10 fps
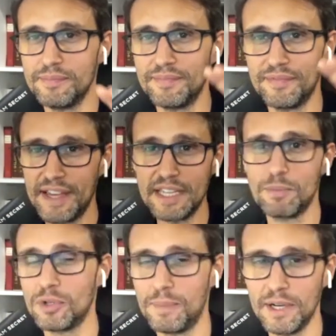
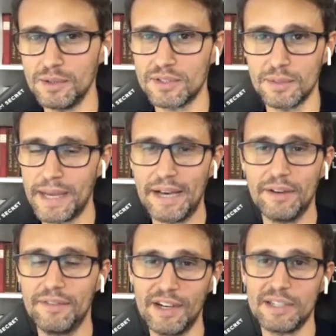Facebook posts about
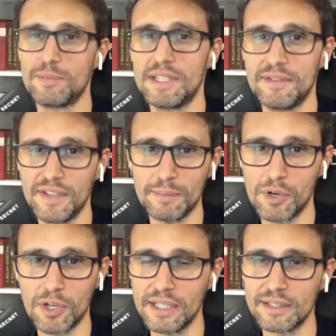a very specific
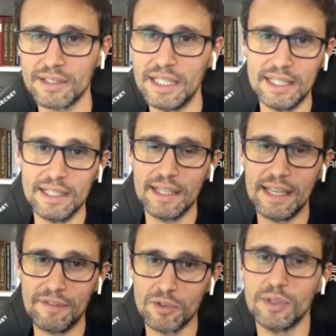product,
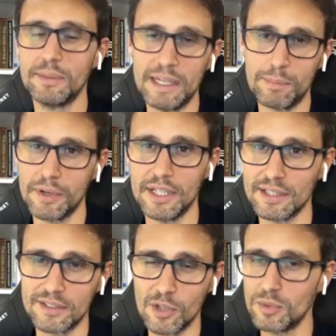if you're talking about a
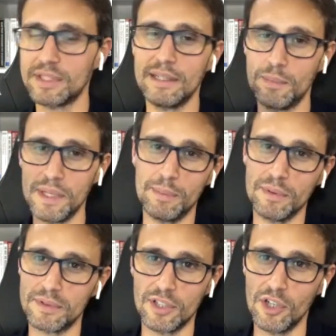product, don't send
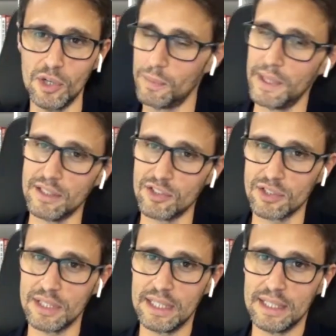people to your homepage.
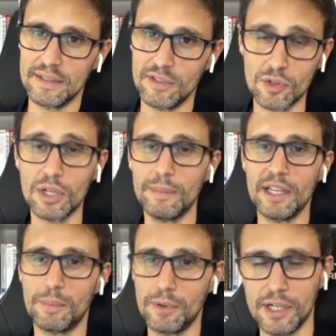If you're talking about
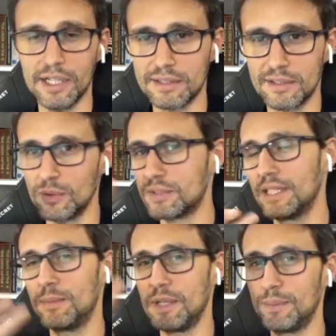your product, don't
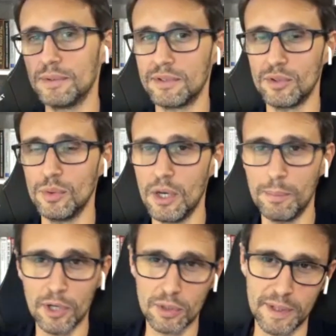send people to a
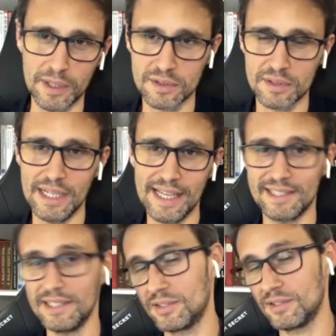blog post unless
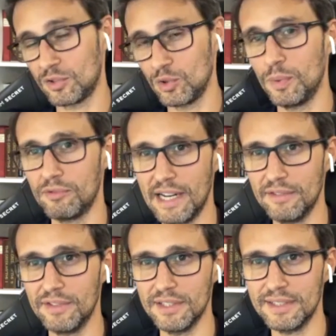it's super
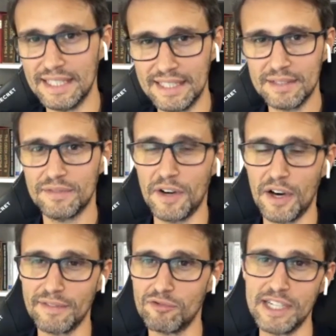relevant,
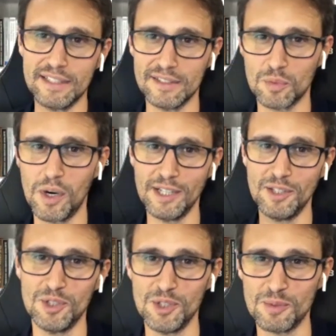5 reasons why you
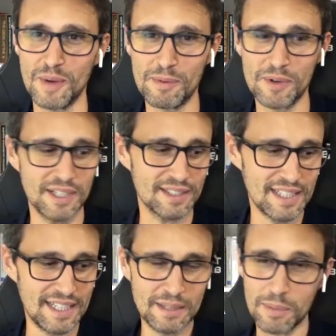should use my product.
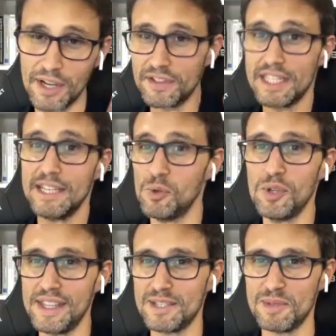But I've seen all
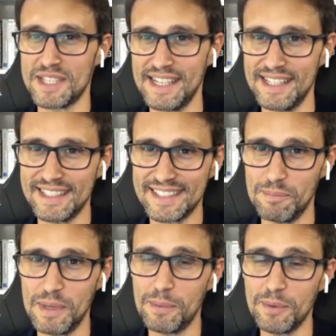of these mistakes, and
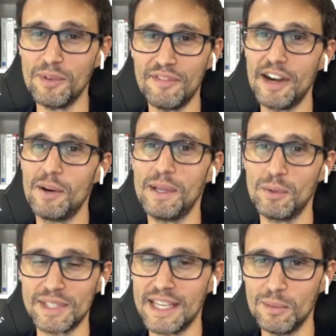people invariably
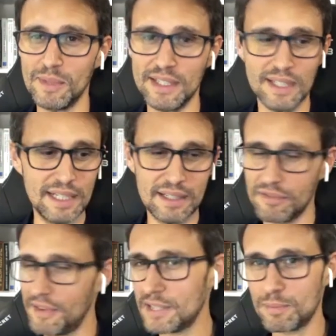will tell me,
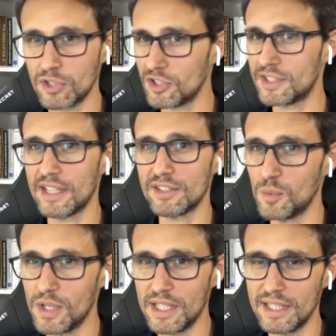Facebook just doesn't
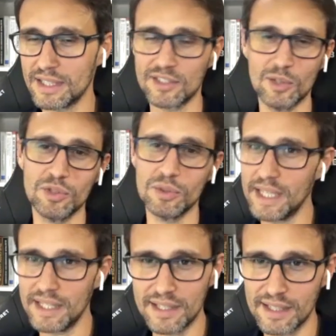work. Social
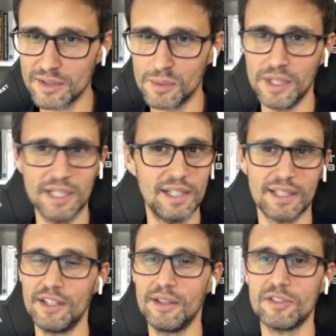media doesn't work.
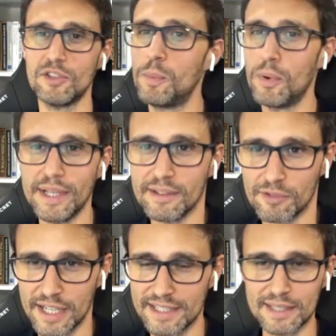There's no point in
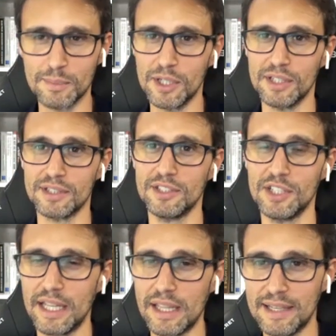writing blogs. And you're
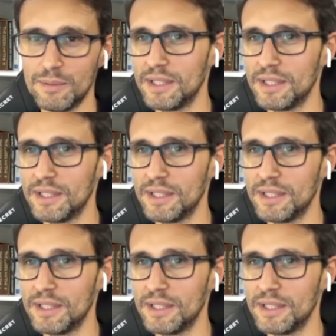like that.